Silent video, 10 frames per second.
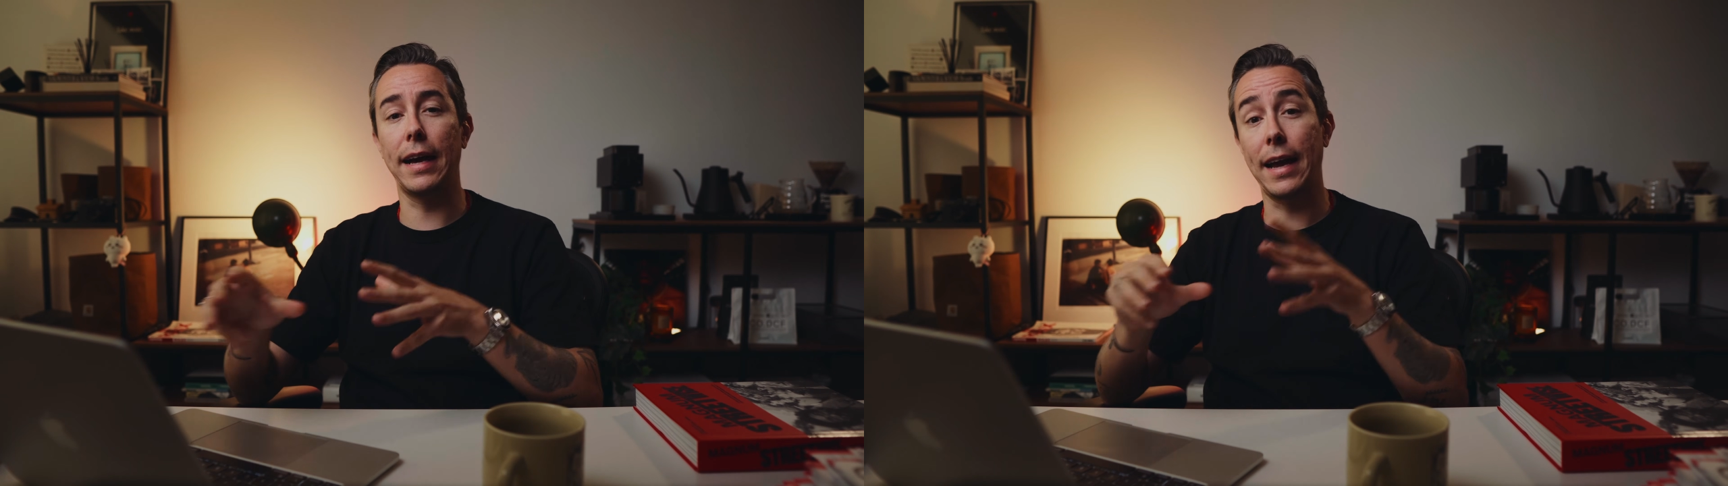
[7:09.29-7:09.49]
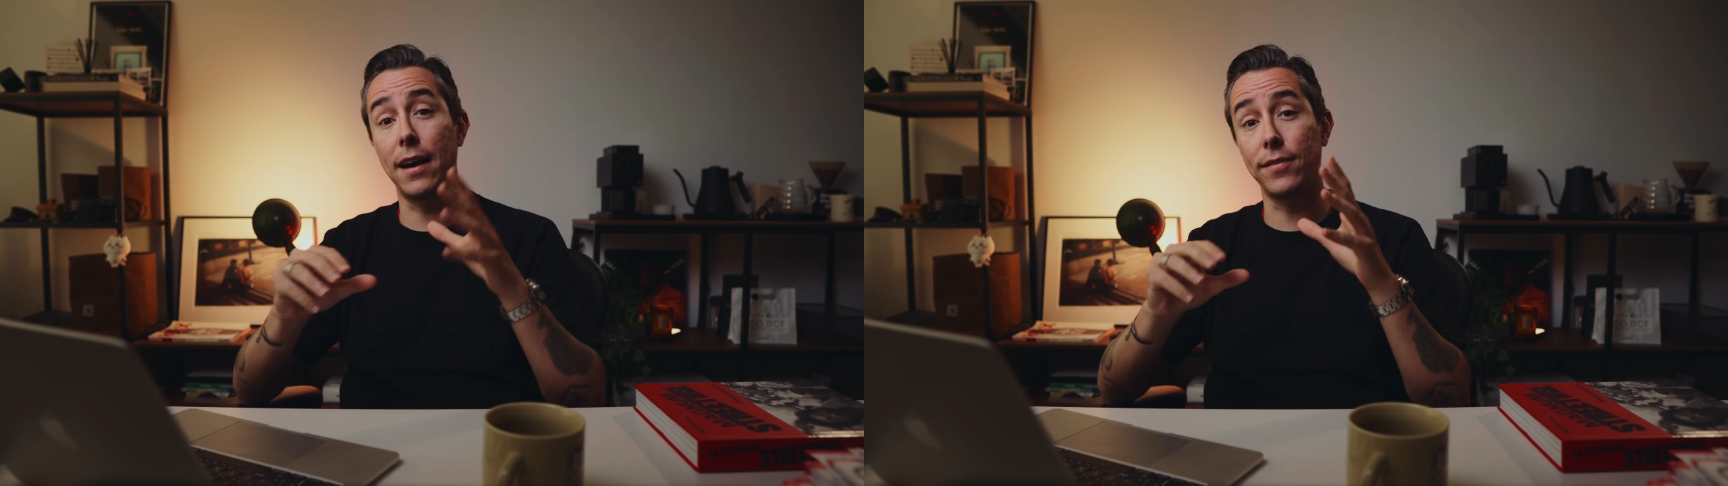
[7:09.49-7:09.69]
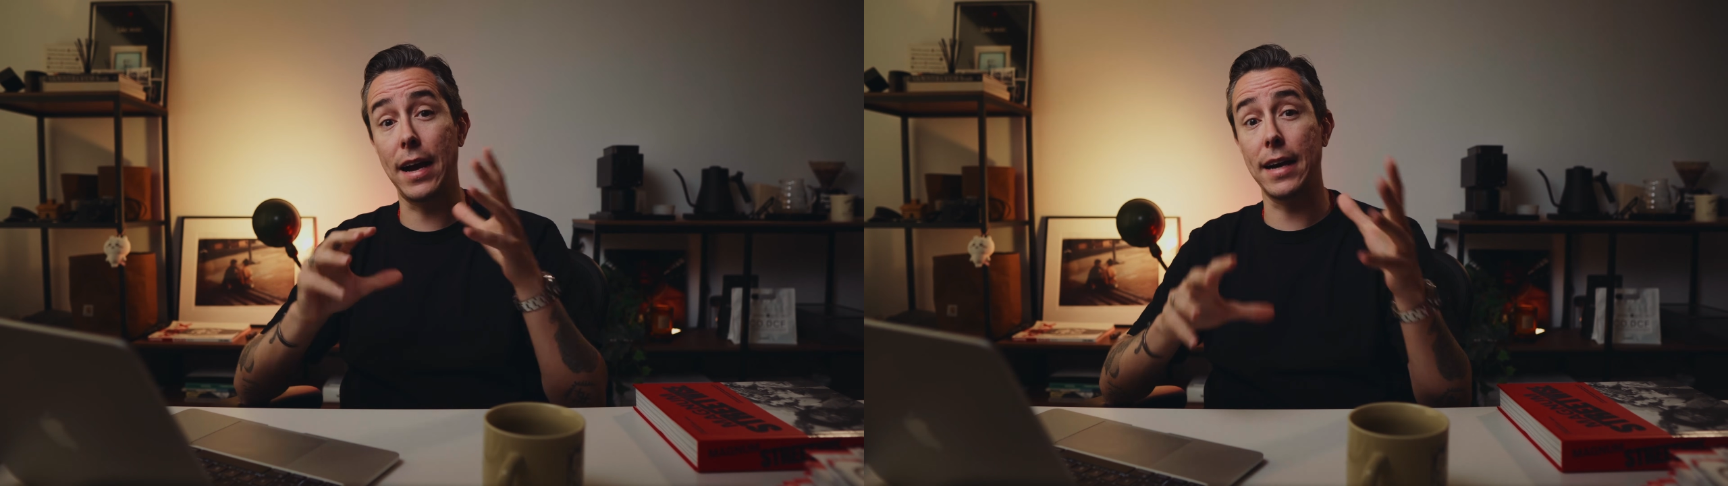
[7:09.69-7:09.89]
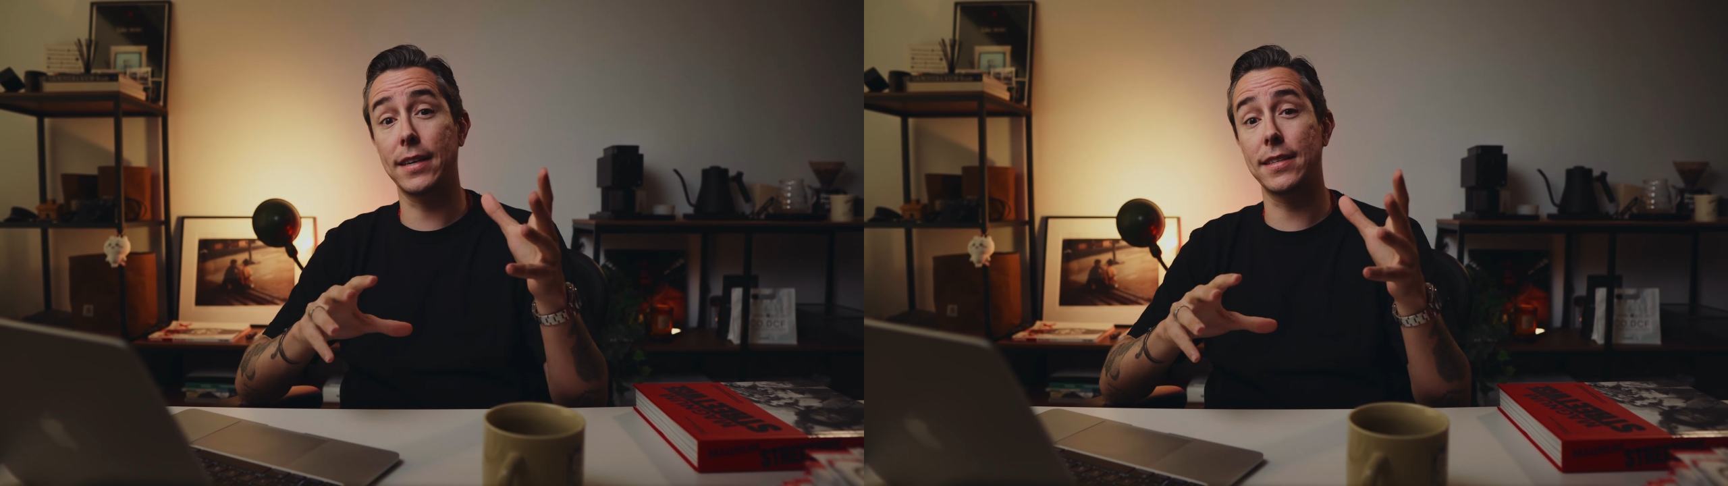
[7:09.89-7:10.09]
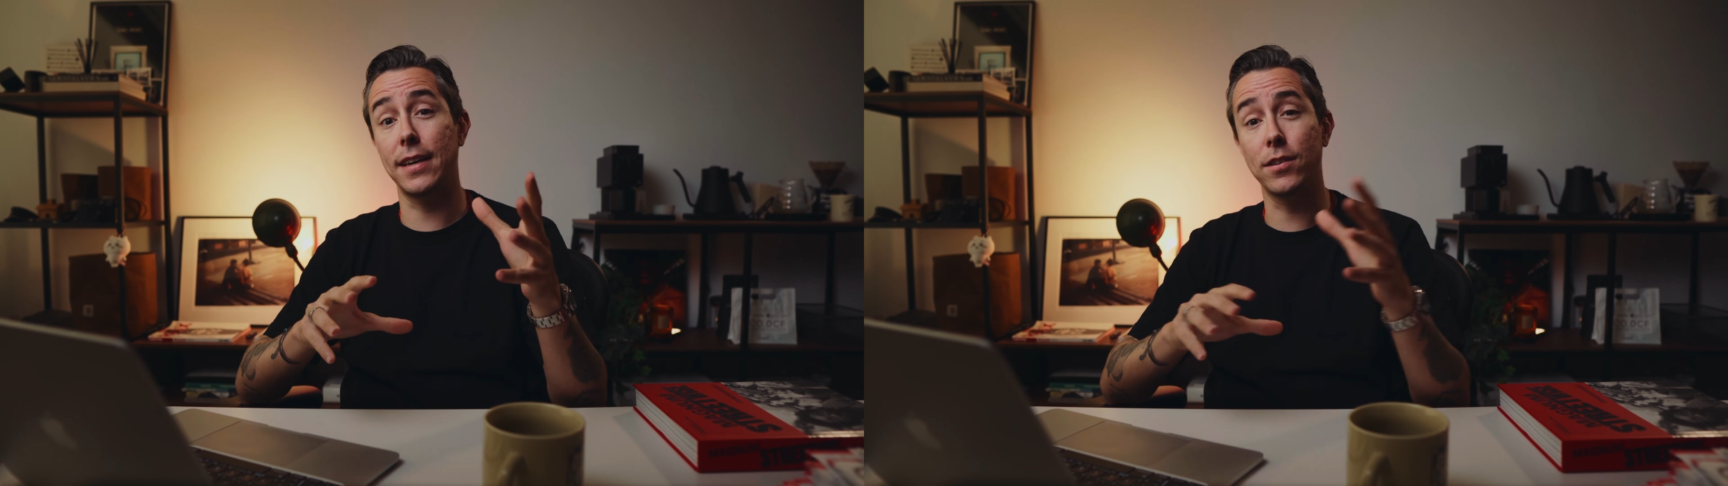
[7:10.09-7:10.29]
and have
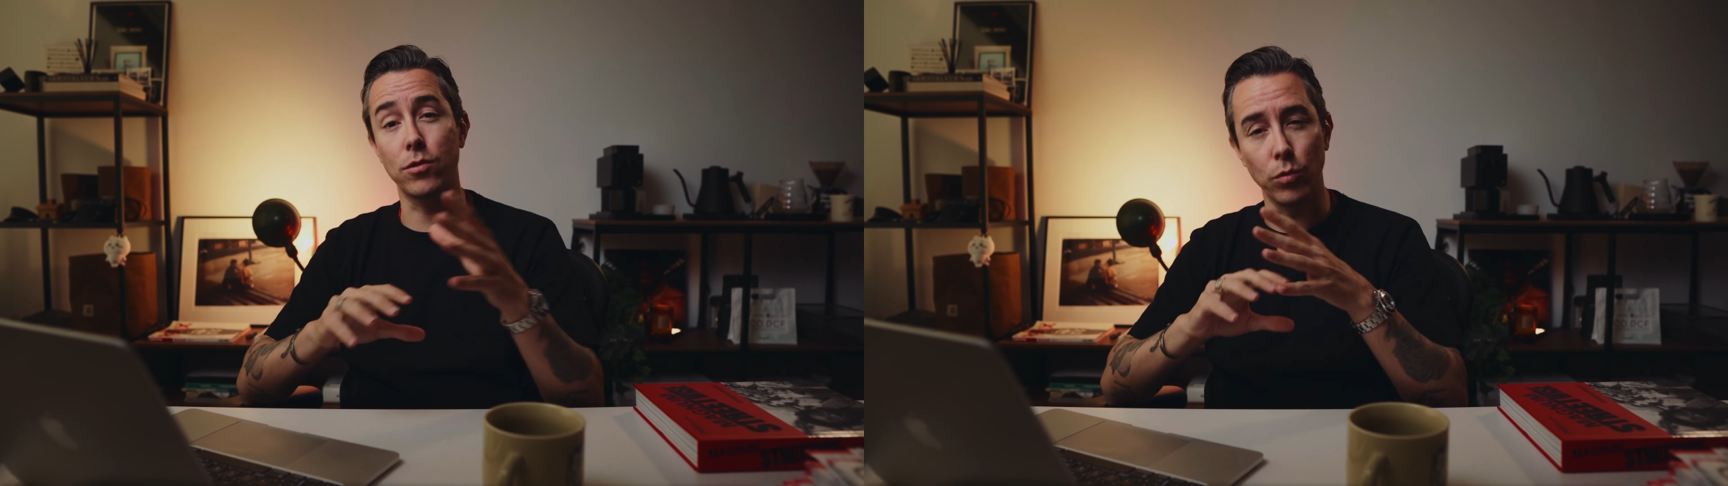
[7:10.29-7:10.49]
access